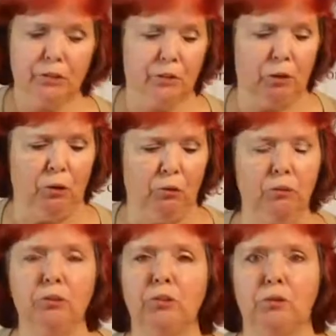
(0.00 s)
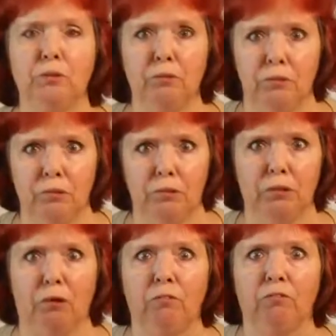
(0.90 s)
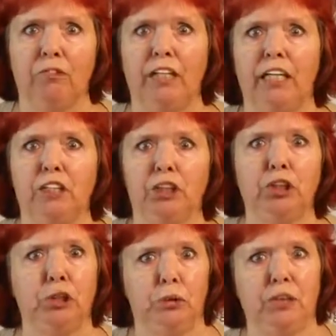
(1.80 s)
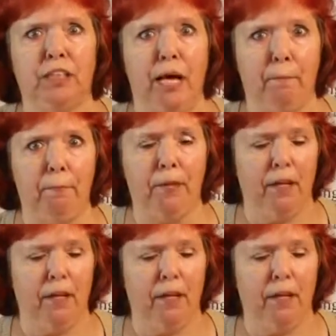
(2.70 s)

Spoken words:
So don't forget to use them.